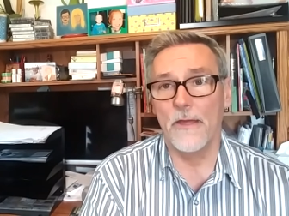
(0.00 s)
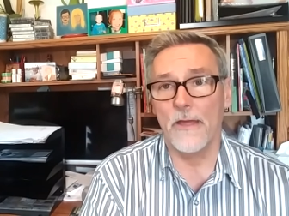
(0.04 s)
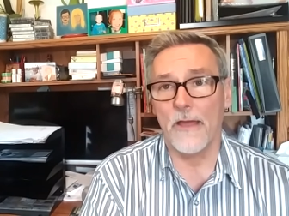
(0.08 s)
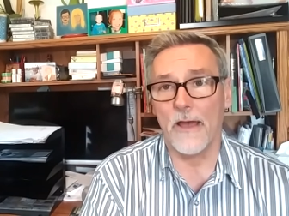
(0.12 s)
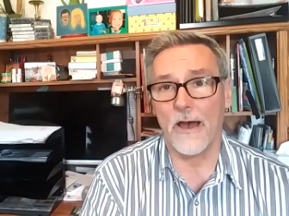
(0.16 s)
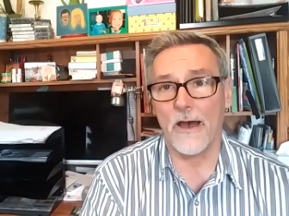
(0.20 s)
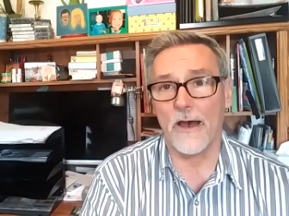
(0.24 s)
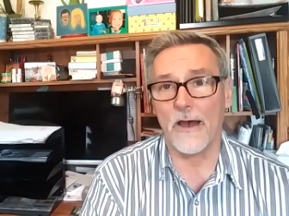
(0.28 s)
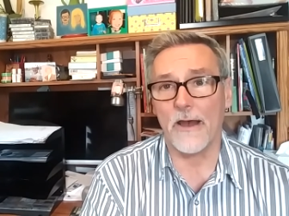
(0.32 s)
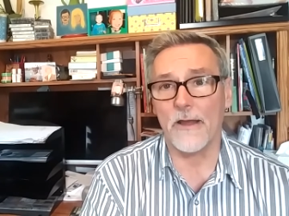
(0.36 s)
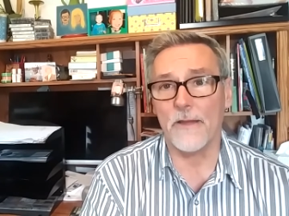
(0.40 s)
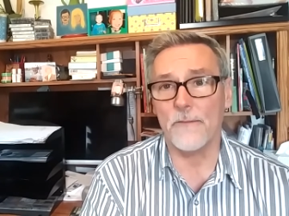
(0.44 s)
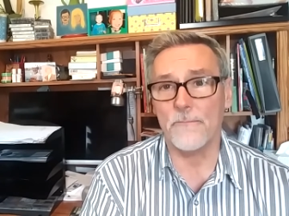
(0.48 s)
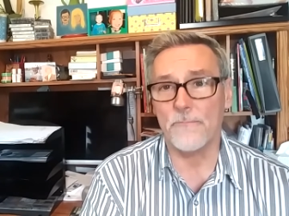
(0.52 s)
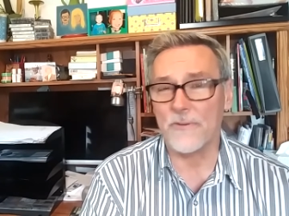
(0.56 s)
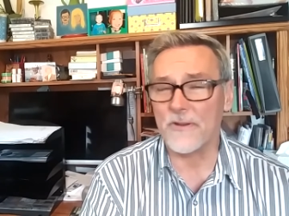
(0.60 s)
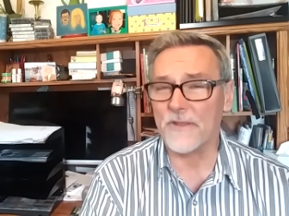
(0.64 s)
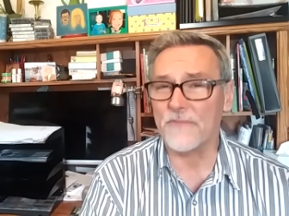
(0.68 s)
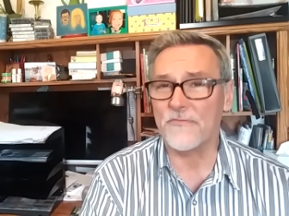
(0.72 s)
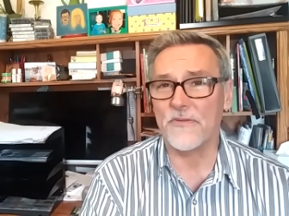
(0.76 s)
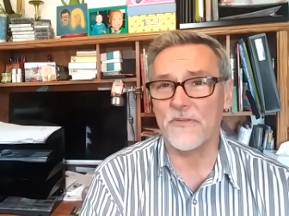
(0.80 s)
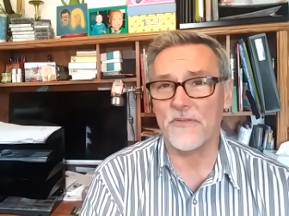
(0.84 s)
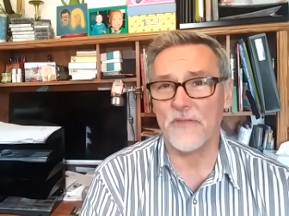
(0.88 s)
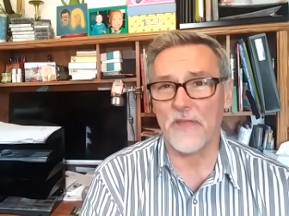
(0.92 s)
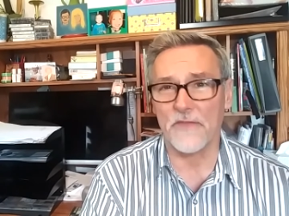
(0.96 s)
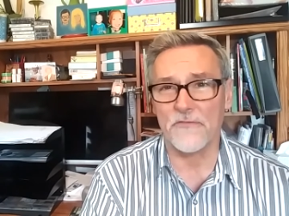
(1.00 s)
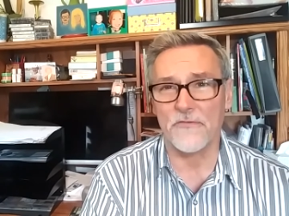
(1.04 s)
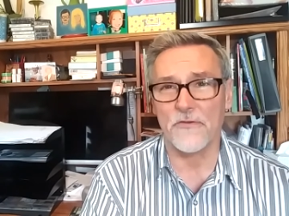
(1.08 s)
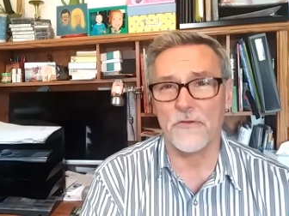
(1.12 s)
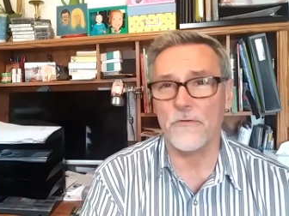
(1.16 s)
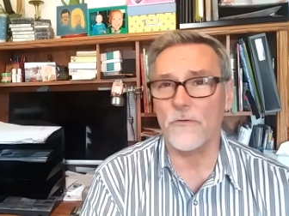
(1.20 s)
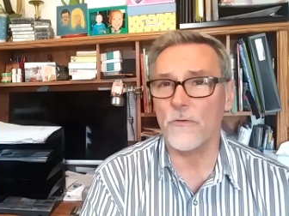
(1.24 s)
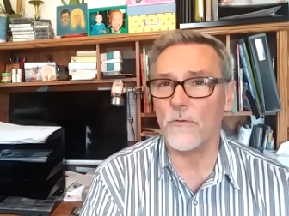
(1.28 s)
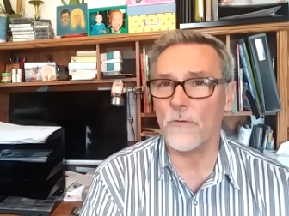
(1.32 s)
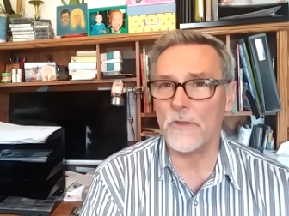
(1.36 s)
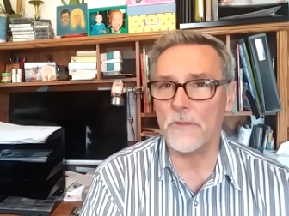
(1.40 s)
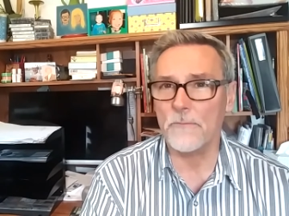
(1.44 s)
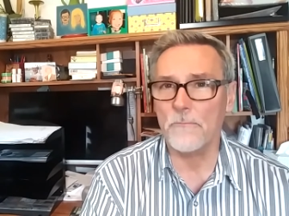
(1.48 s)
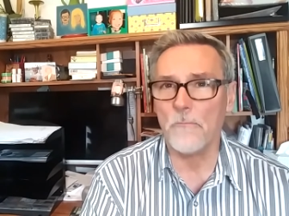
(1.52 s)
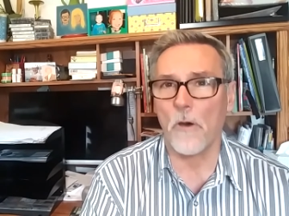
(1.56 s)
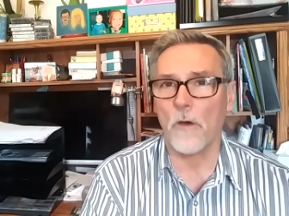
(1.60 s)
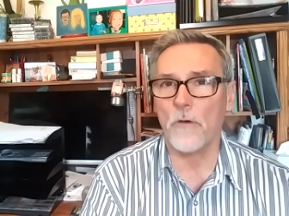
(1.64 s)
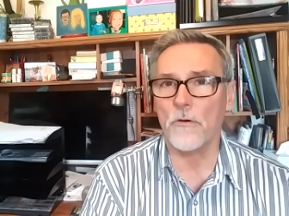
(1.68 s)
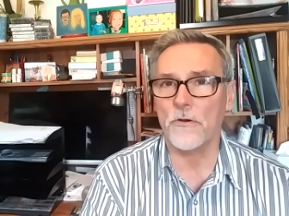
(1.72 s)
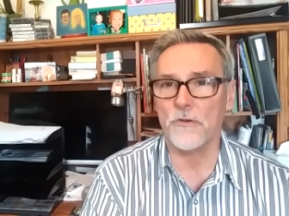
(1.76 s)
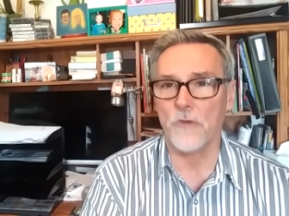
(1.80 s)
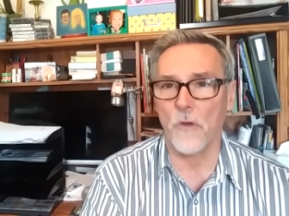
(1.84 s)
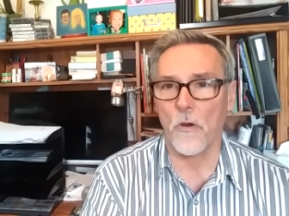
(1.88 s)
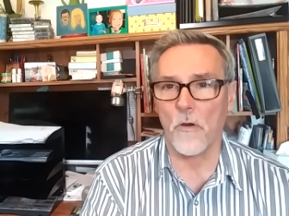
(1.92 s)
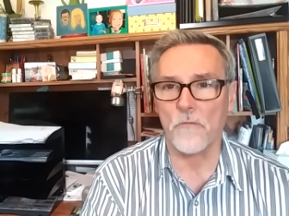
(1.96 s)
Uh, but if you, if you really
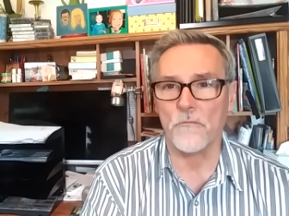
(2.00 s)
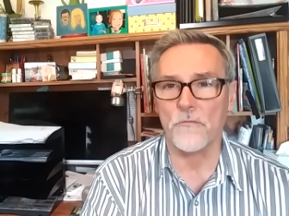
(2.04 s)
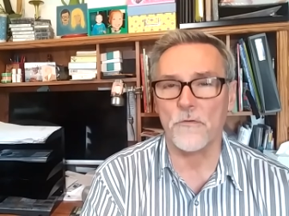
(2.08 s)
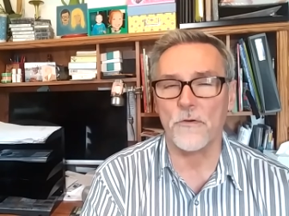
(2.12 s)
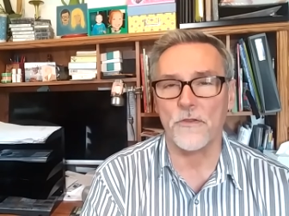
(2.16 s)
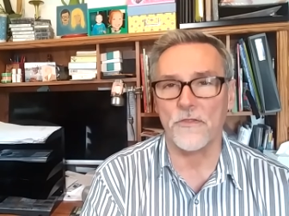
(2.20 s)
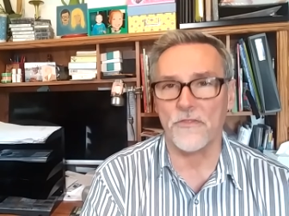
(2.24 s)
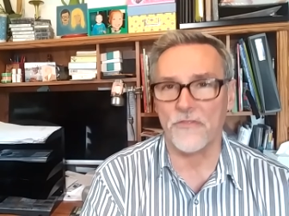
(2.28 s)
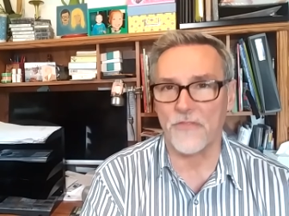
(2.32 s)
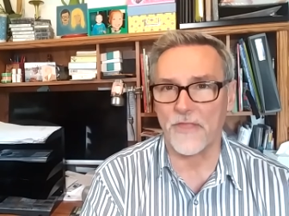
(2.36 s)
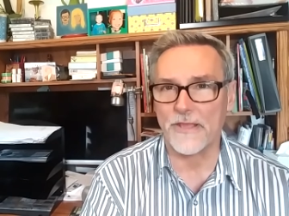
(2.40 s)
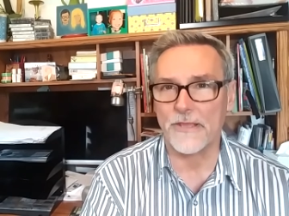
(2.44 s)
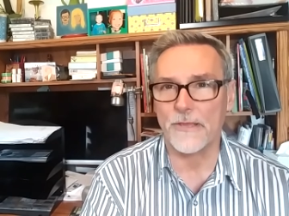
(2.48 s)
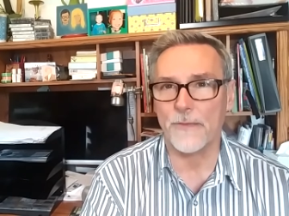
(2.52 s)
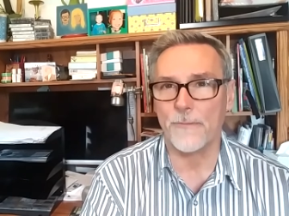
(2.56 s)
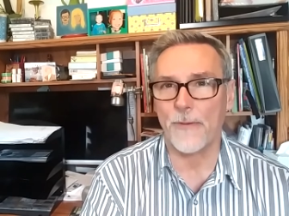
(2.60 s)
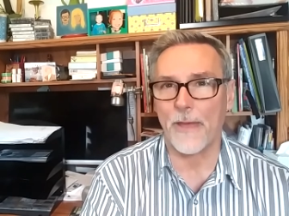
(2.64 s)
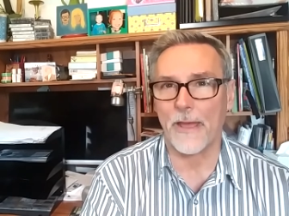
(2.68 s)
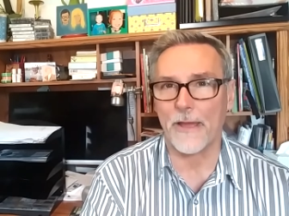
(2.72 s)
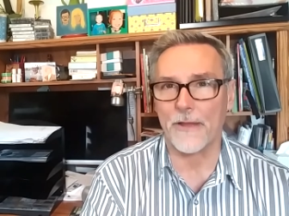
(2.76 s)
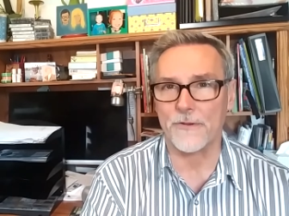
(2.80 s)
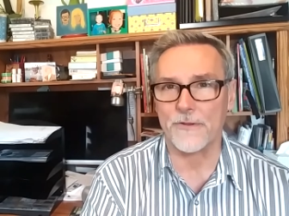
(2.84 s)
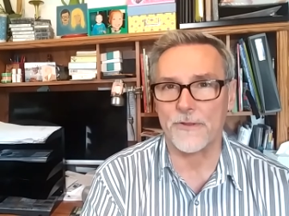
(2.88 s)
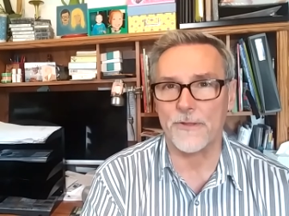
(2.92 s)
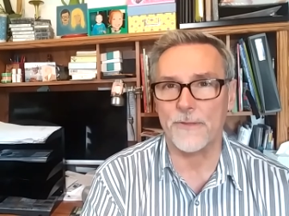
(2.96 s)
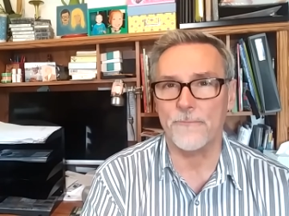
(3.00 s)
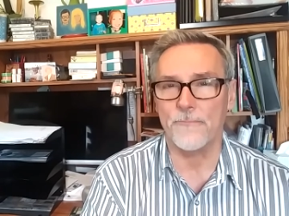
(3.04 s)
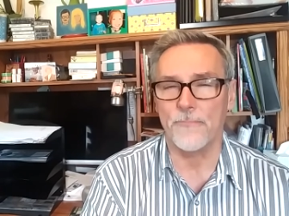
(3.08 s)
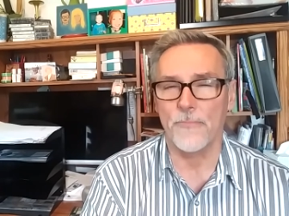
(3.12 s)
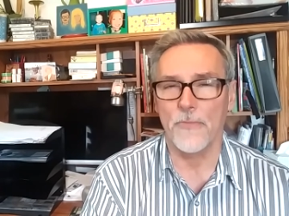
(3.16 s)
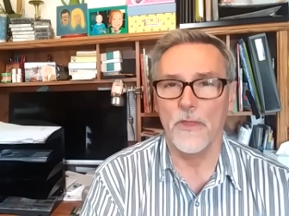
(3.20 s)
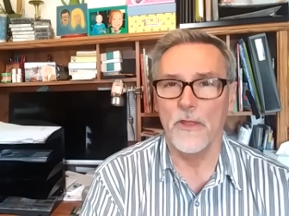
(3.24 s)
mull it over and think about it,